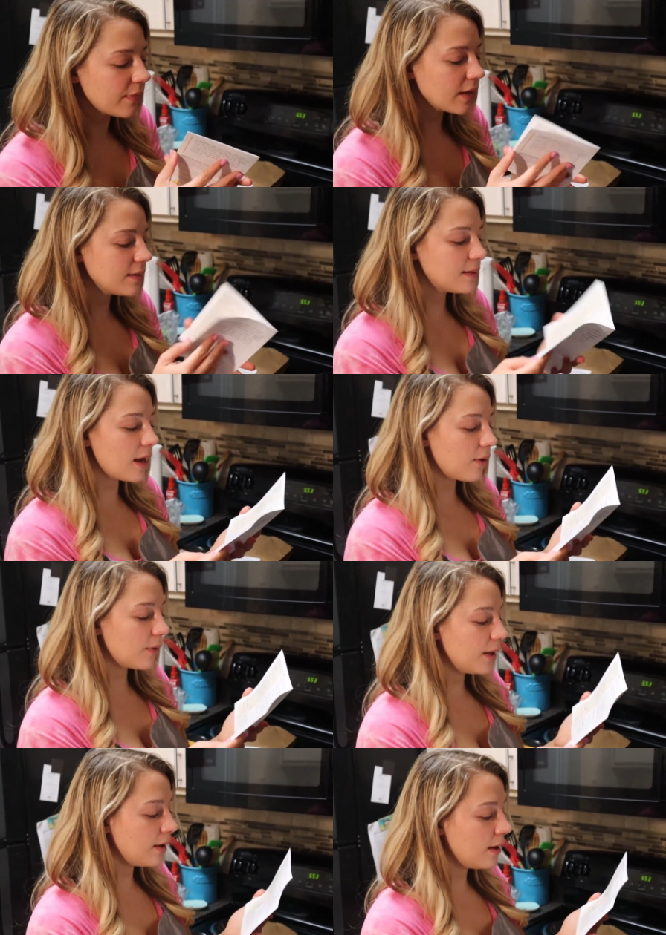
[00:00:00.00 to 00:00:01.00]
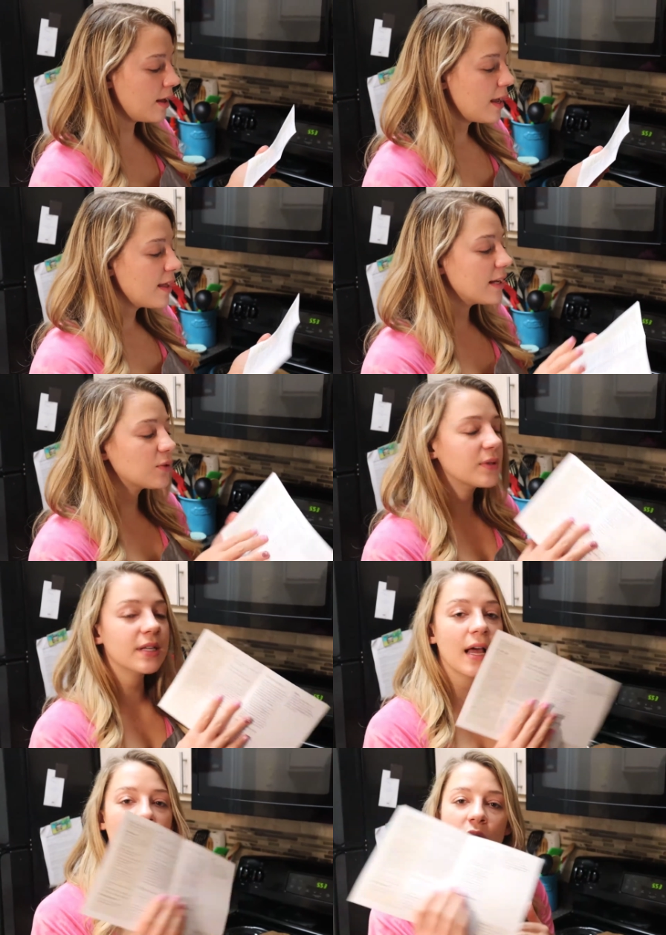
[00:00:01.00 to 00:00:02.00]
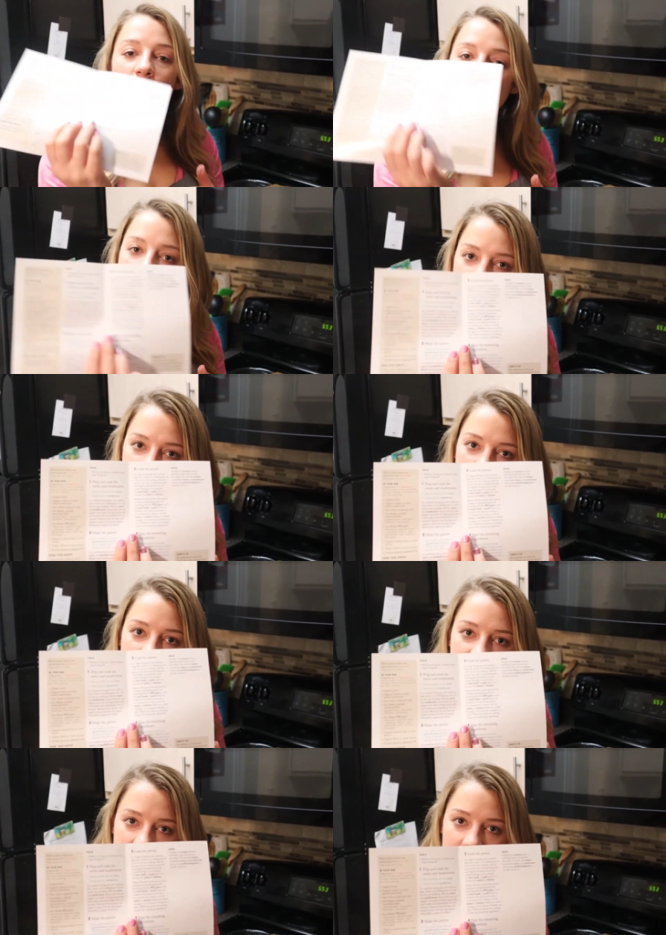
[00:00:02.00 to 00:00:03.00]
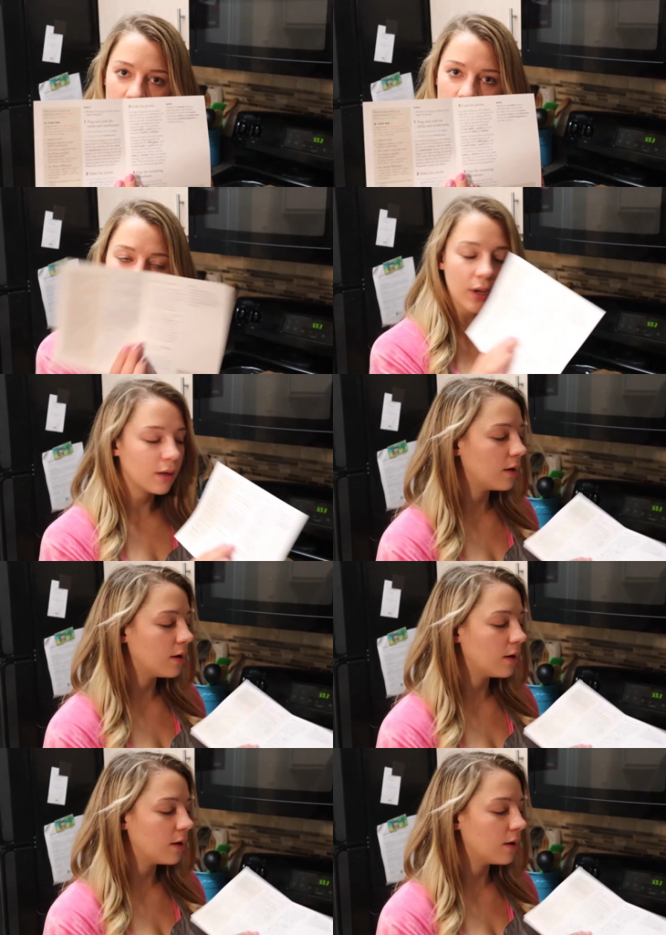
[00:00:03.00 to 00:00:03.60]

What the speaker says: So, this one's got quite a few